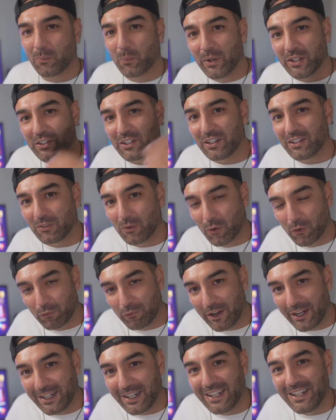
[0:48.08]
which is
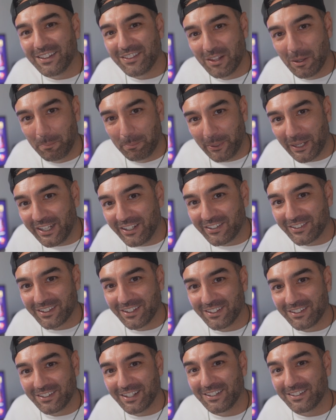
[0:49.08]
already the beast
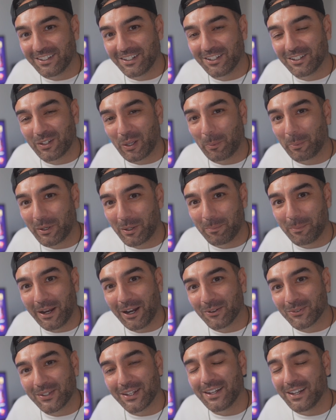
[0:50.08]
that sits at the top of the
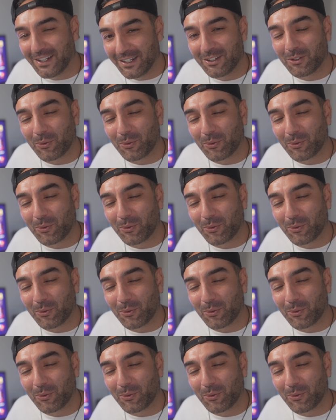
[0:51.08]
mountain in